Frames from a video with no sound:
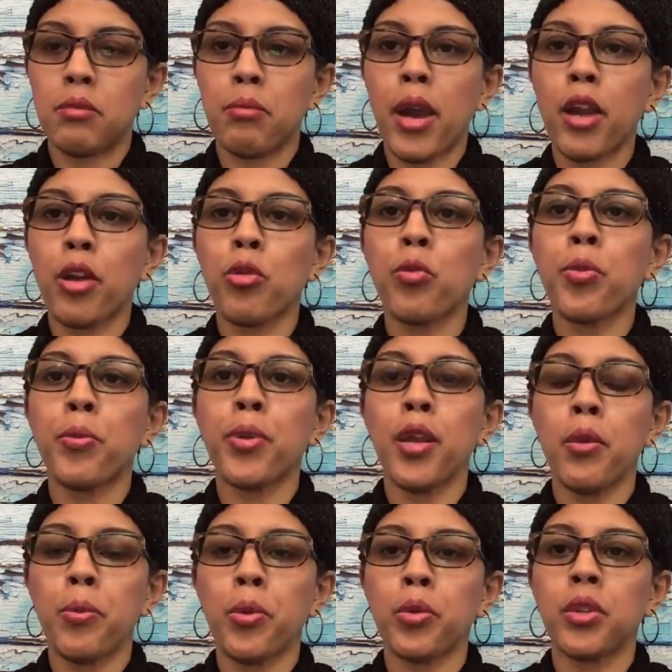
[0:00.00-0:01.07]
my group of
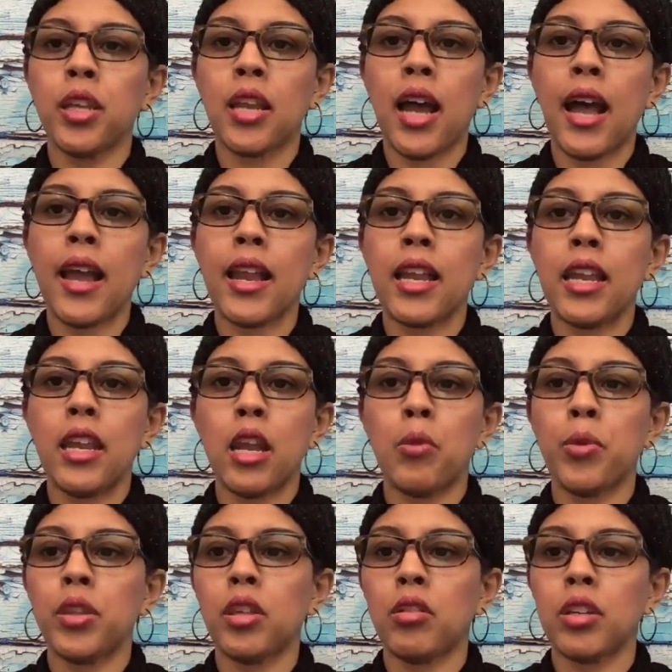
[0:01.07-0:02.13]
people that I connect
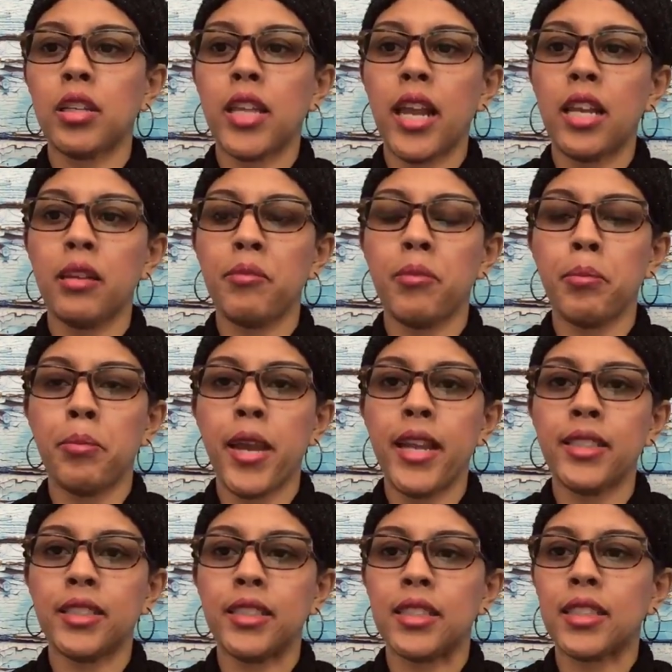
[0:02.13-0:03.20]
with on a daily
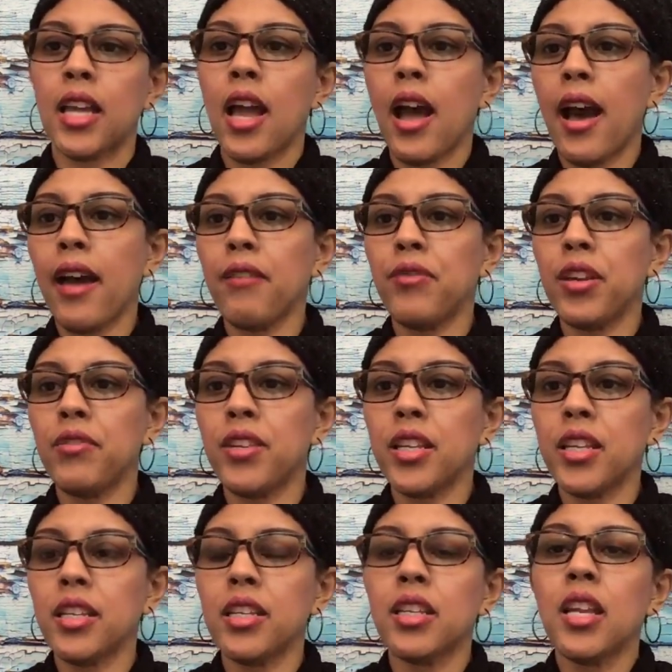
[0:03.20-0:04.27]
basis. Hi,
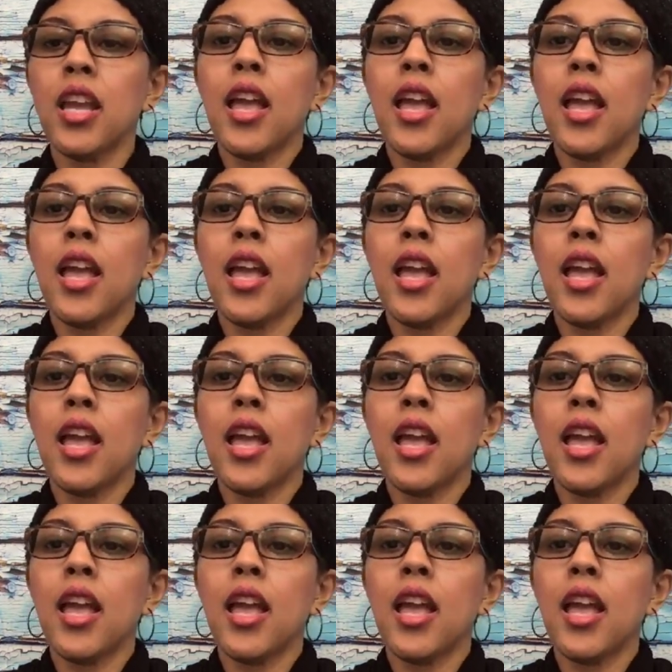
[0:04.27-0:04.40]
Vivian.